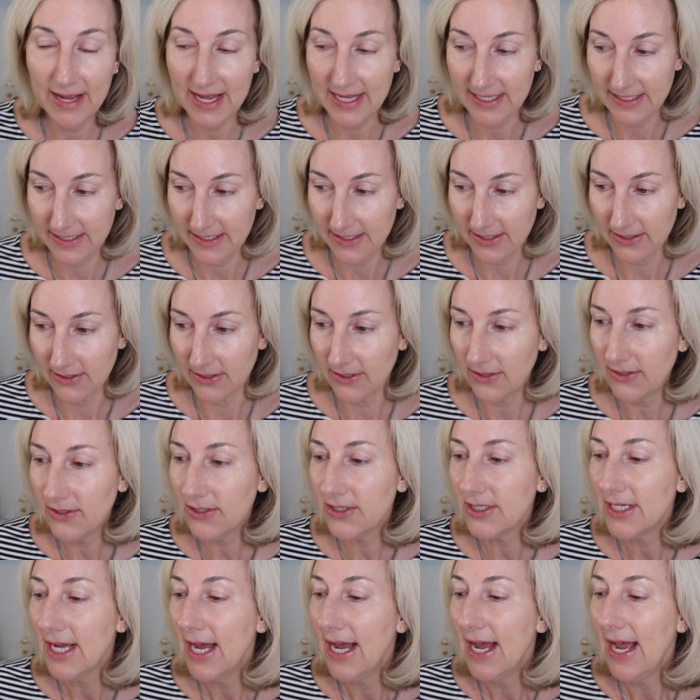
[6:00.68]

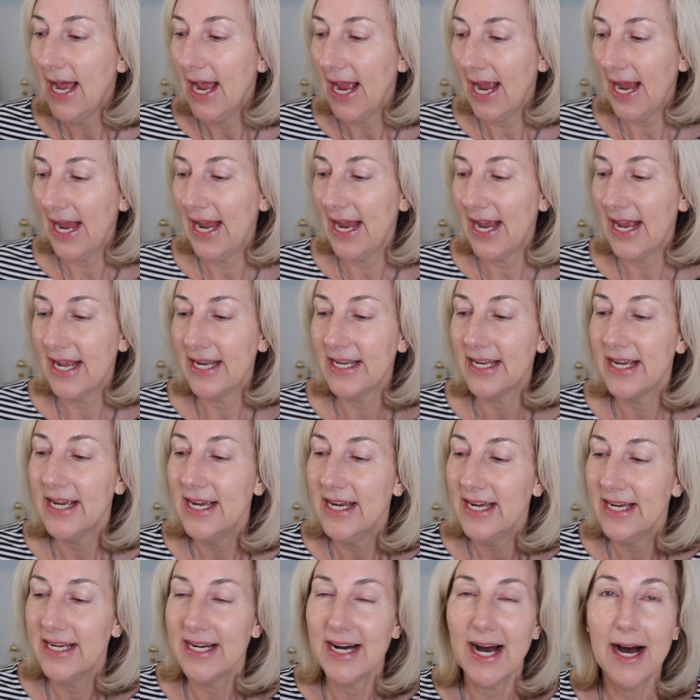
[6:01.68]
pencils. And
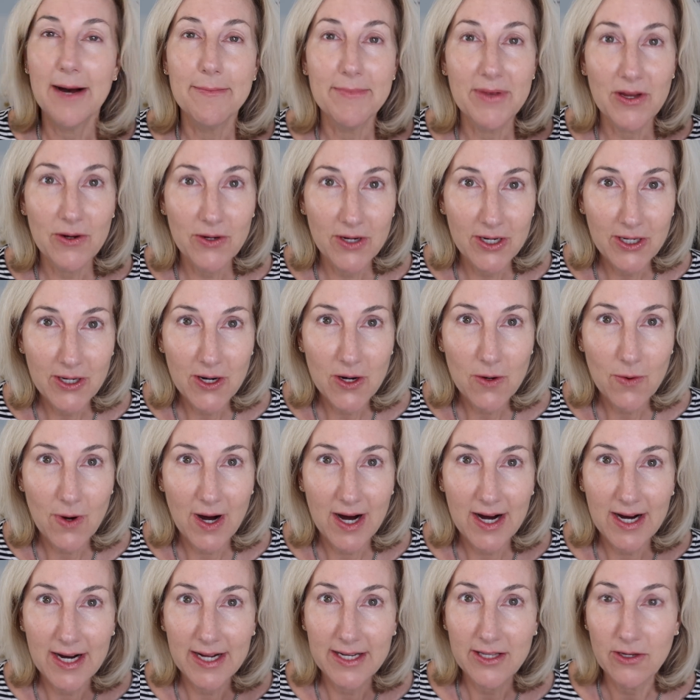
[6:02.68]
um, you can go
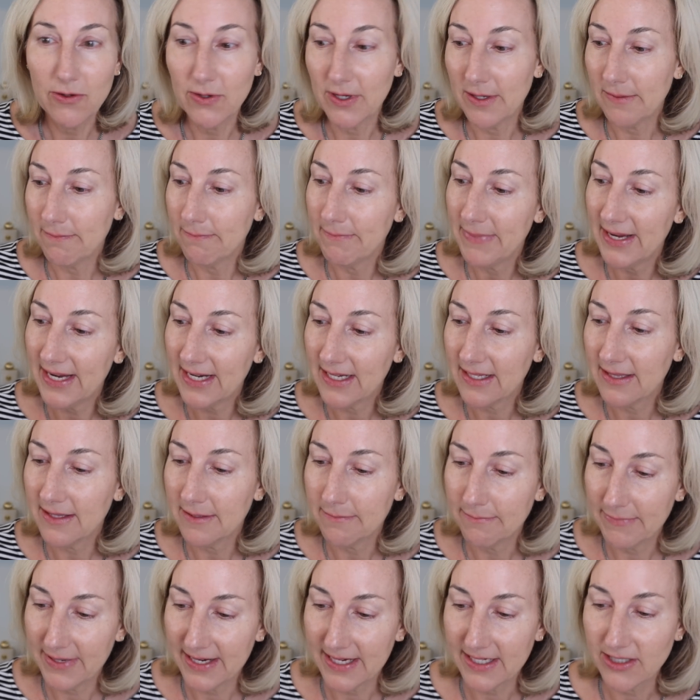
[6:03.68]
on, you can pick the
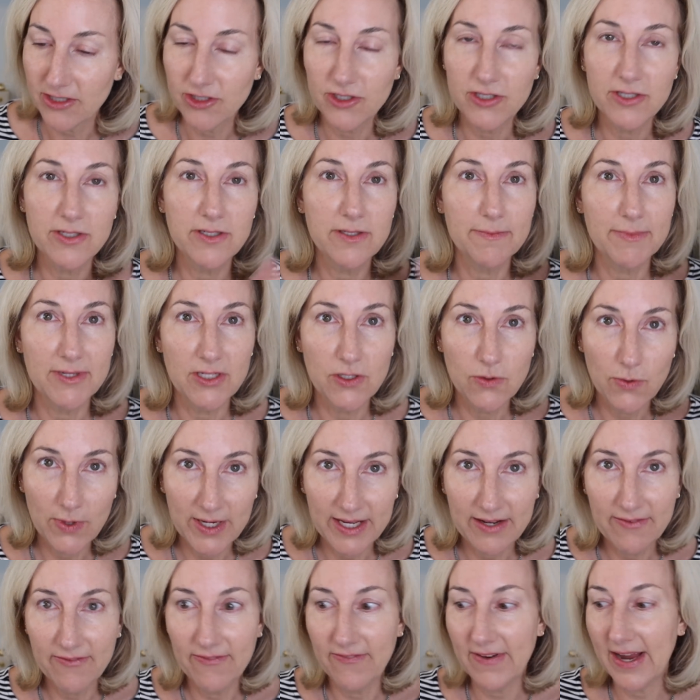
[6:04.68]
pictures
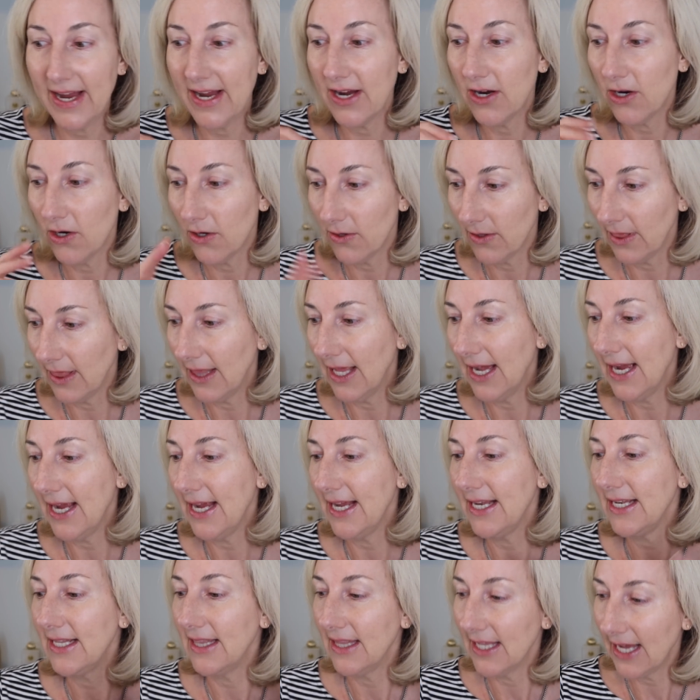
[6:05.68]
between fair,
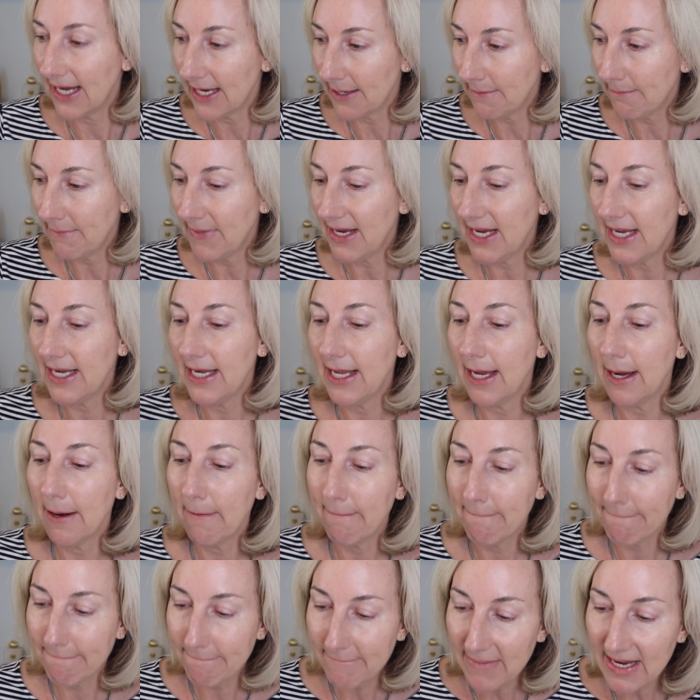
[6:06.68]
light, light
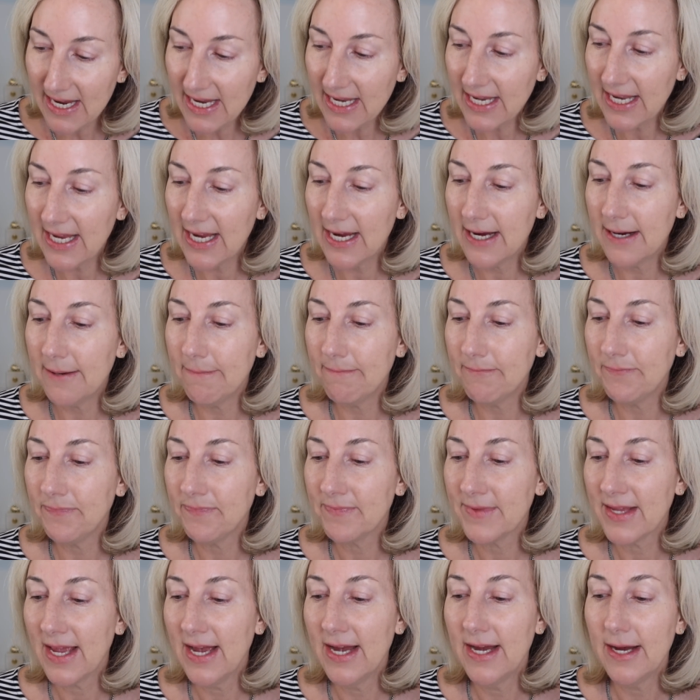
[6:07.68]
medium, medium,
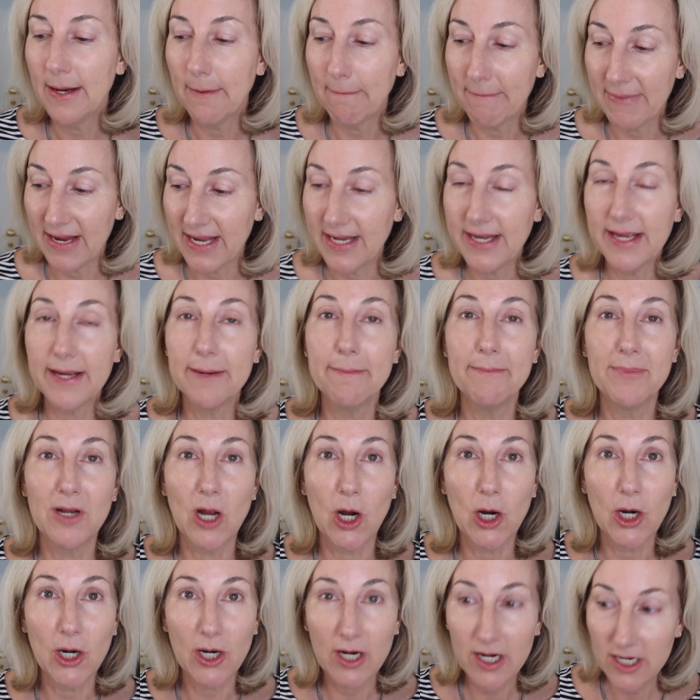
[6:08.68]
medium
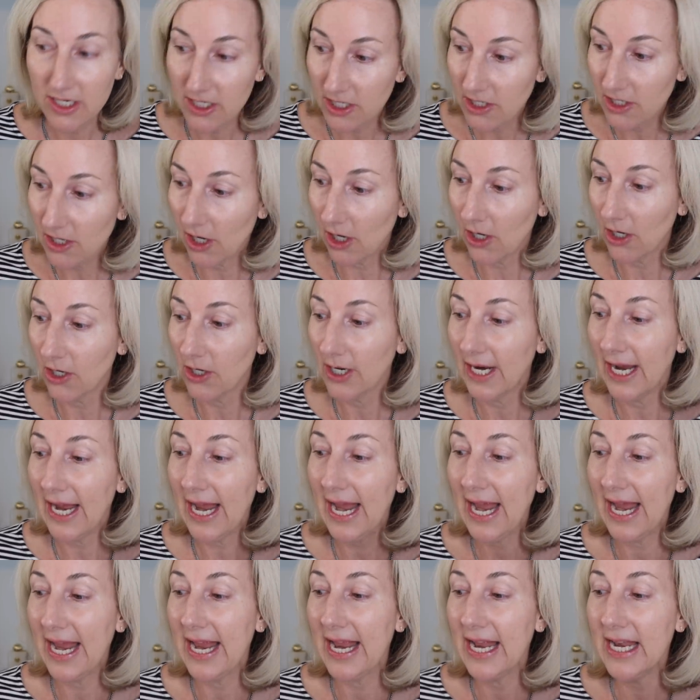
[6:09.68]
dark, dark
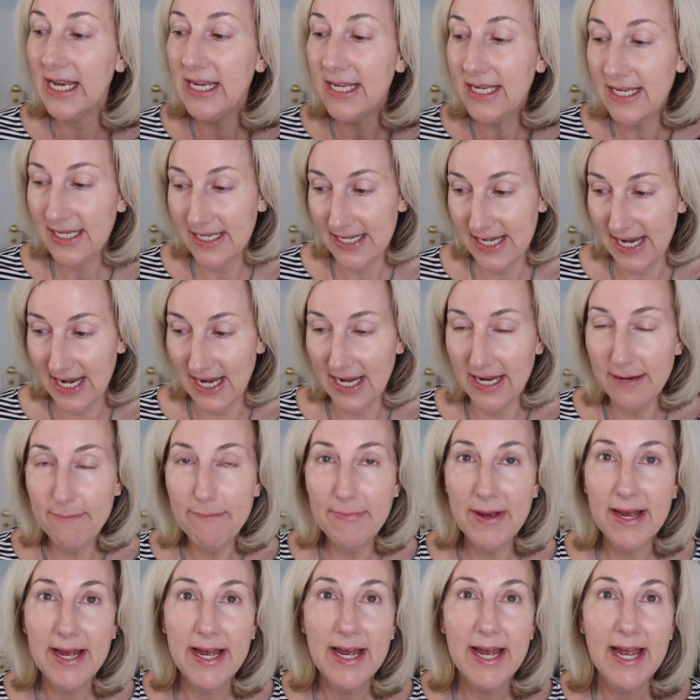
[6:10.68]
and deep.